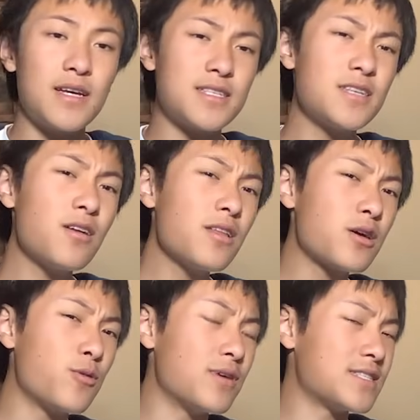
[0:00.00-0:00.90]
Is it all a
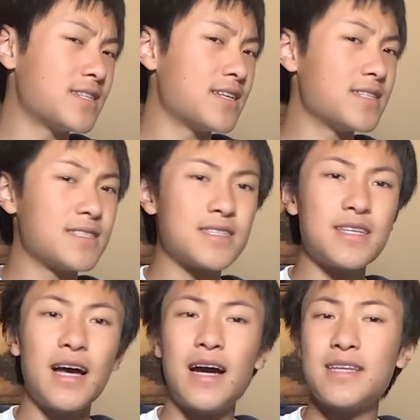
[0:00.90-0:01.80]

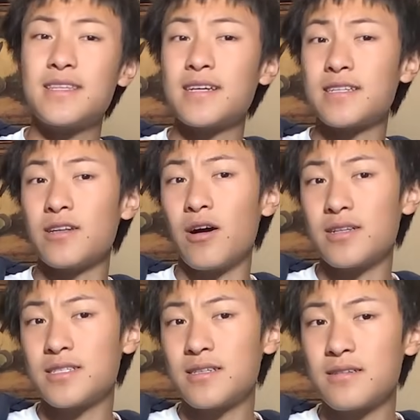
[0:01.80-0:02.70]
coincidence? I think not.